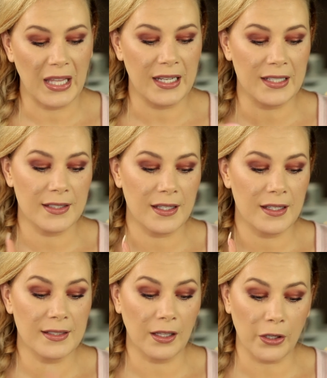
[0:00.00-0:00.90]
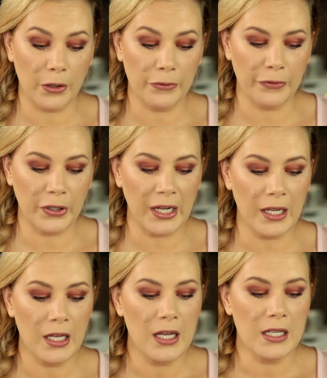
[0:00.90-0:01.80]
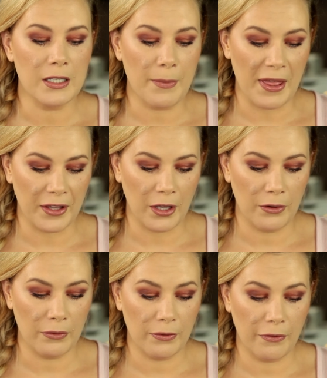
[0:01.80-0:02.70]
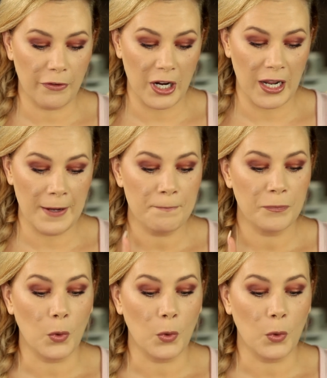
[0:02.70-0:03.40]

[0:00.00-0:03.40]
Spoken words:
It is silicone-free, dimethicone-free,